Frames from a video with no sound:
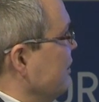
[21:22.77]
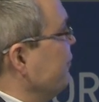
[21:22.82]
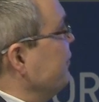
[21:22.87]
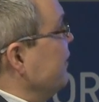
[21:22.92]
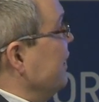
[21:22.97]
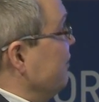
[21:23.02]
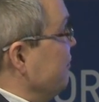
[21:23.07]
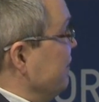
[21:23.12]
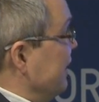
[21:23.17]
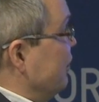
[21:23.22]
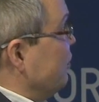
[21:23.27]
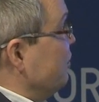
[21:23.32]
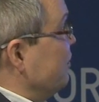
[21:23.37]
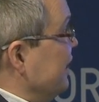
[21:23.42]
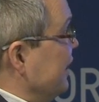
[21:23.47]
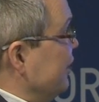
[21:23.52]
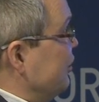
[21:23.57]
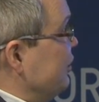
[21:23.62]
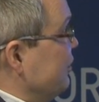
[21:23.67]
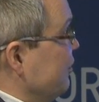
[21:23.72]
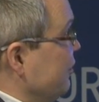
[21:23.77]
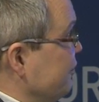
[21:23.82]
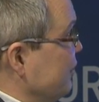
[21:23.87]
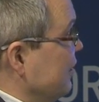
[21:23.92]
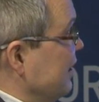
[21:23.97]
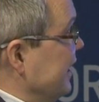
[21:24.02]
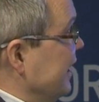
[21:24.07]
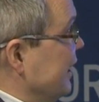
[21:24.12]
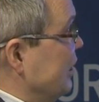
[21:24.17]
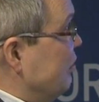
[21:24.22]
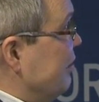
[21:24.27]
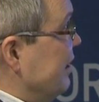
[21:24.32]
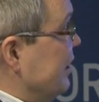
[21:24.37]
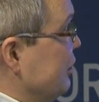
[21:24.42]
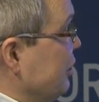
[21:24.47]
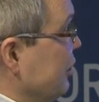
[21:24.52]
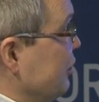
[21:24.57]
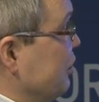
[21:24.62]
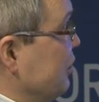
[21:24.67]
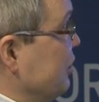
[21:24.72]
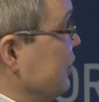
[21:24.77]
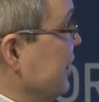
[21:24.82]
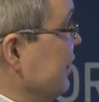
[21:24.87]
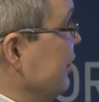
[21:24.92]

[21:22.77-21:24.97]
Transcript: of a recognition of the legal injustice